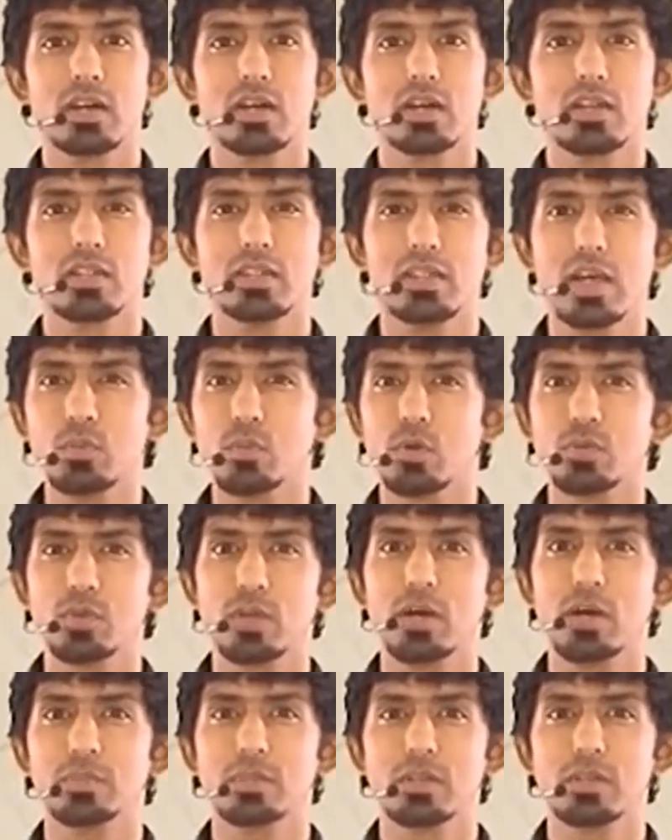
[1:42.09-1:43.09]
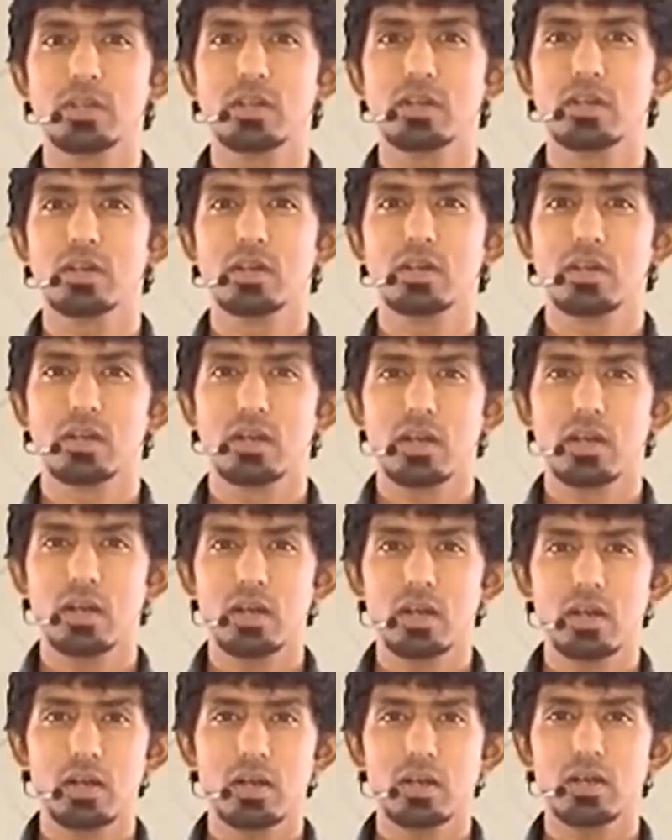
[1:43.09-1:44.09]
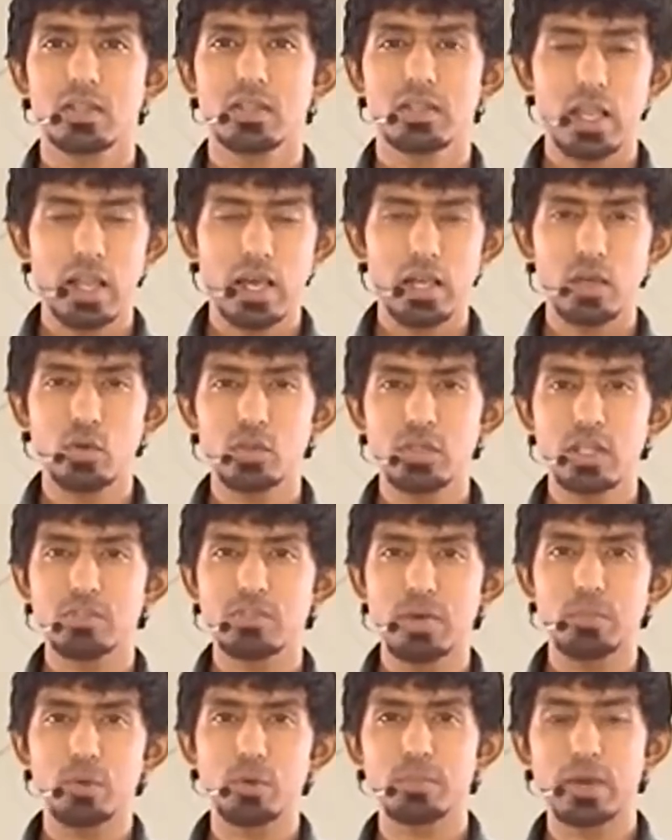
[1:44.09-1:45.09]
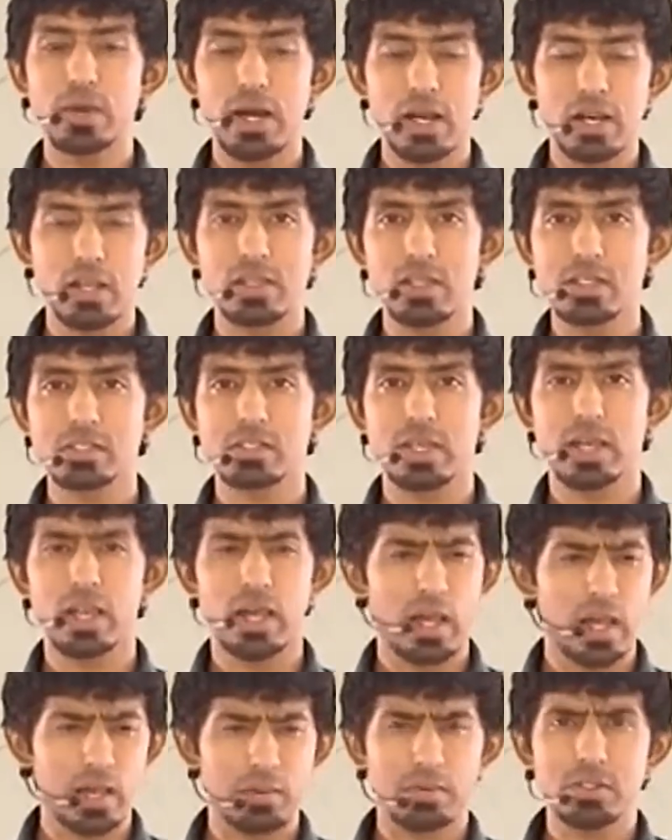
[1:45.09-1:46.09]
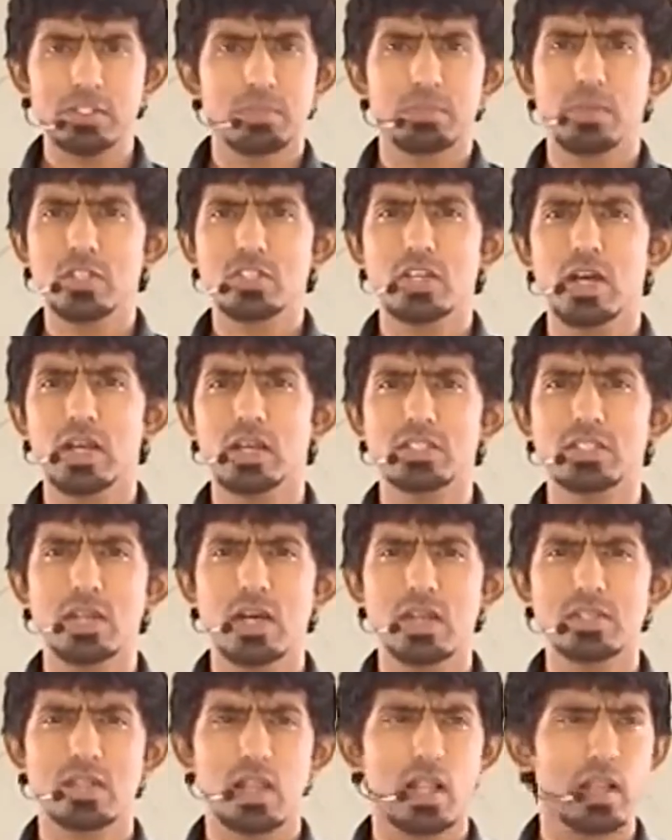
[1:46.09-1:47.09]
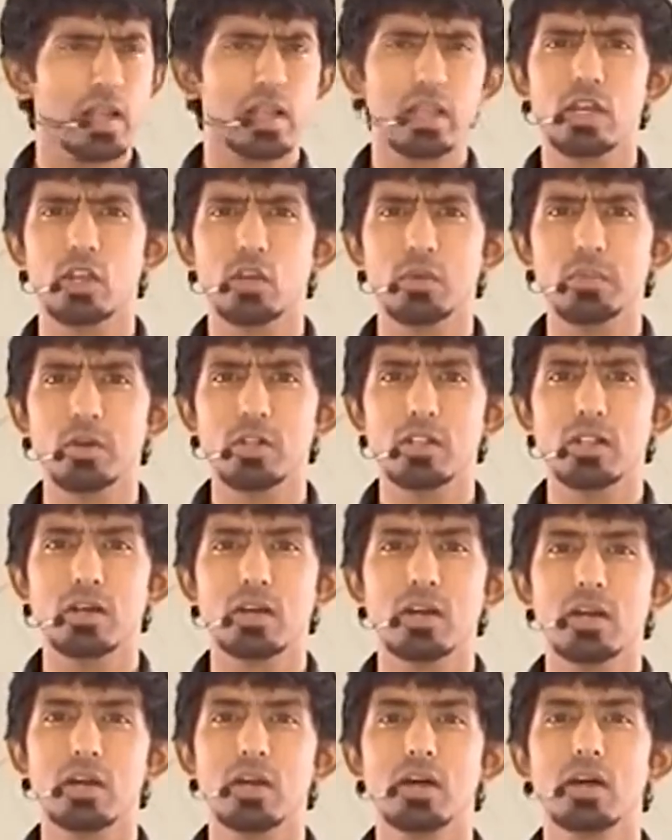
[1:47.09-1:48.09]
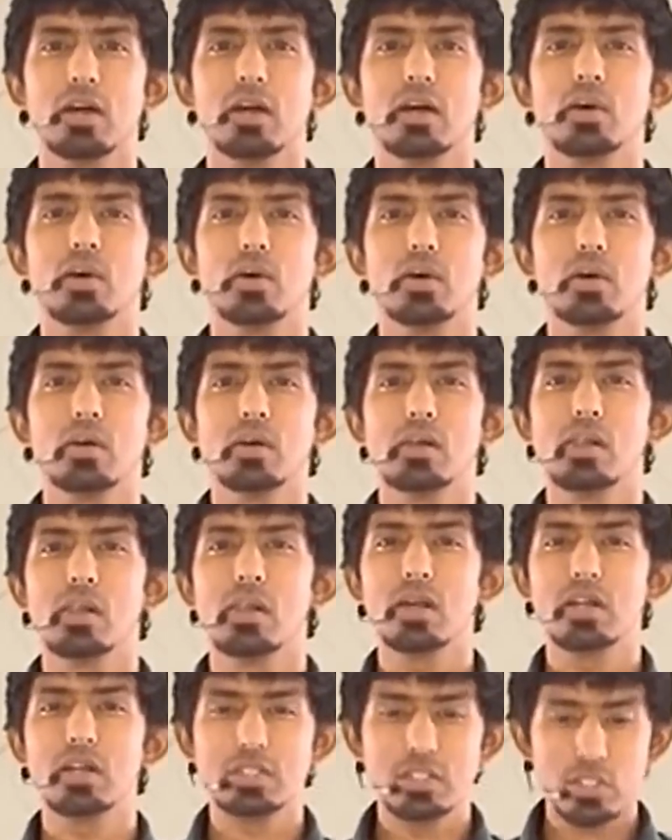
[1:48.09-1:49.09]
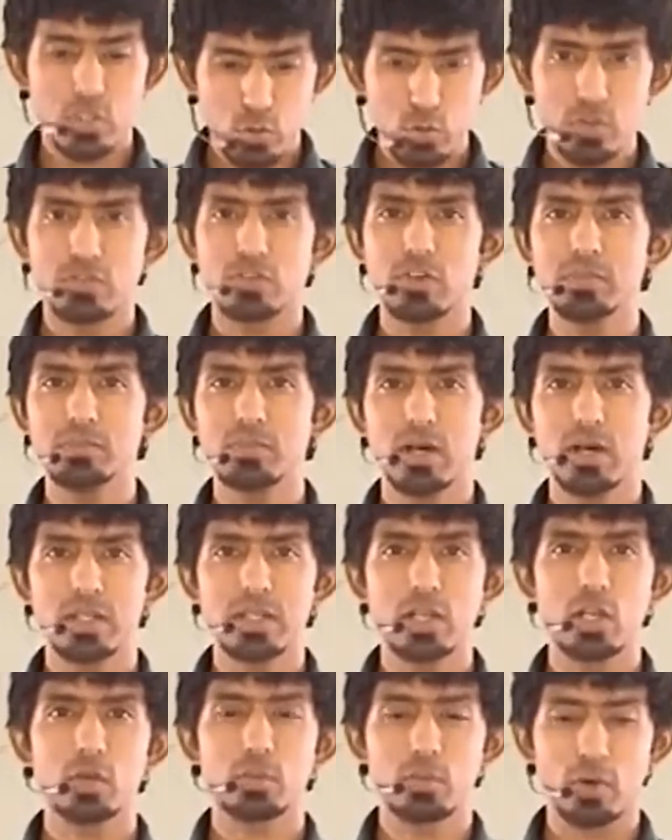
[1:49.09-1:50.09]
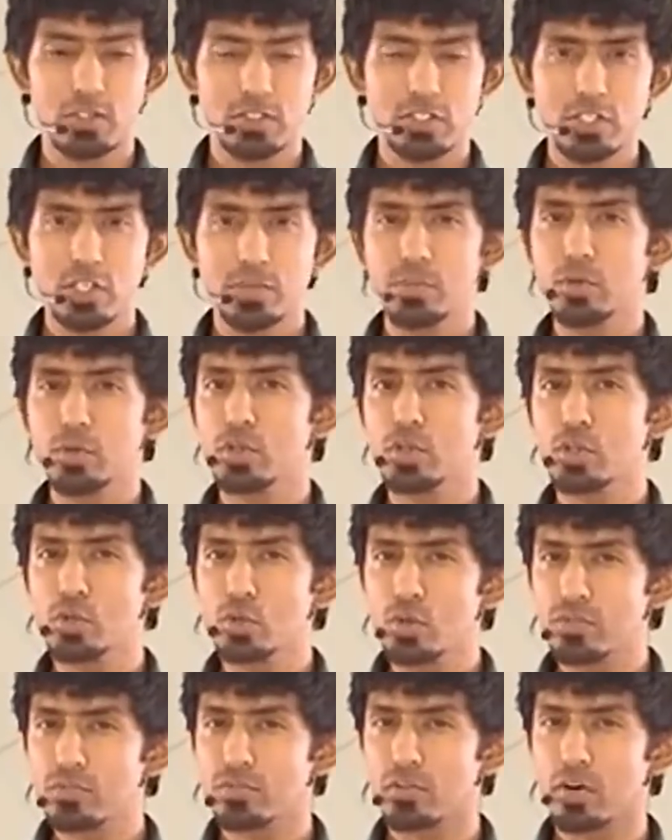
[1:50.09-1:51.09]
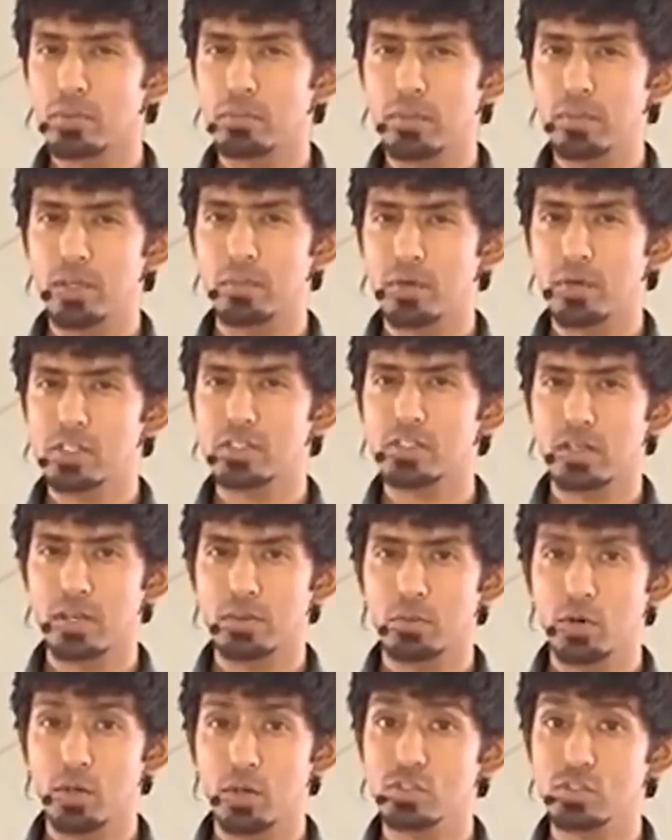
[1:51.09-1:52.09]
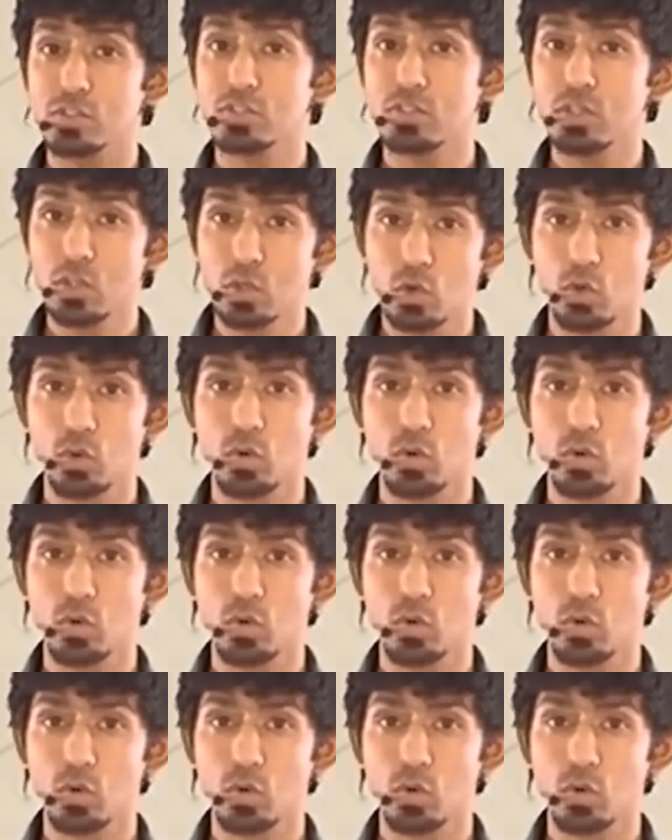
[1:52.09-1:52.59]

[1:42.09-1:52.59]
Then what would happen? Yeah. Then I know that if I put my hand in this side, it's a much higher chance that I'll get a yellow ball. Is this uniform? Are the yellow balls distributed uniformly amongst the red balls? No.